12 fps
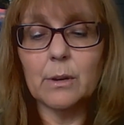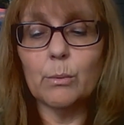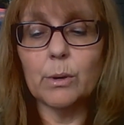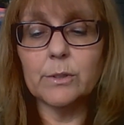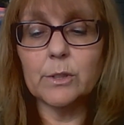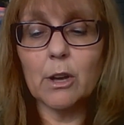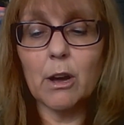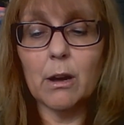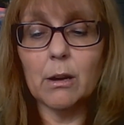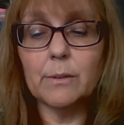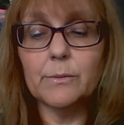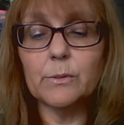whilst
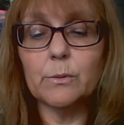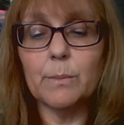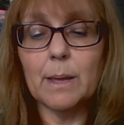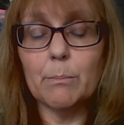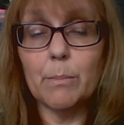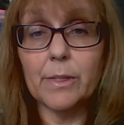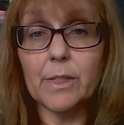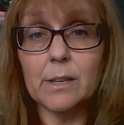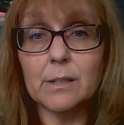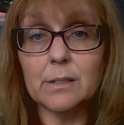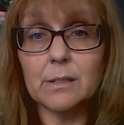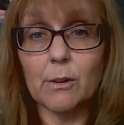calves from their
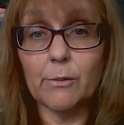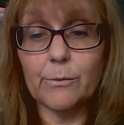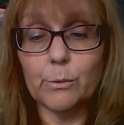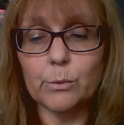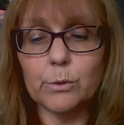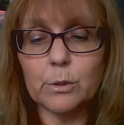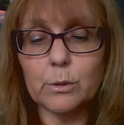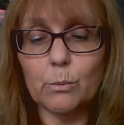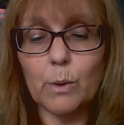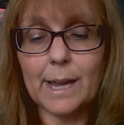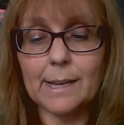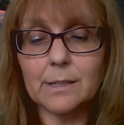mothers are forced to
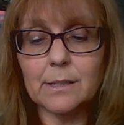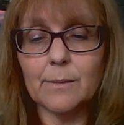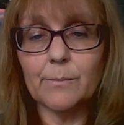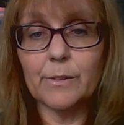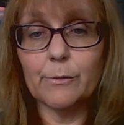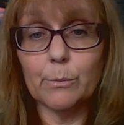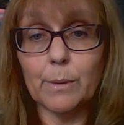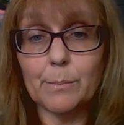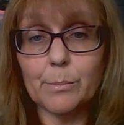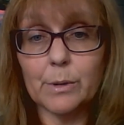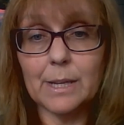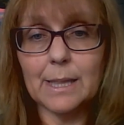wait for my
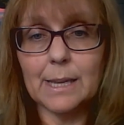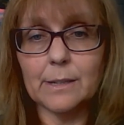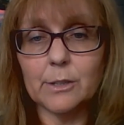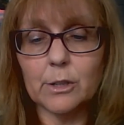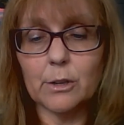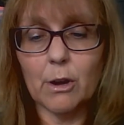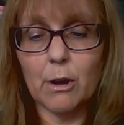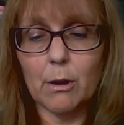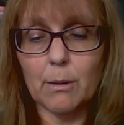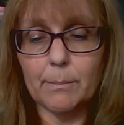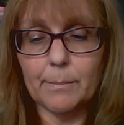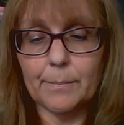breathing to calm.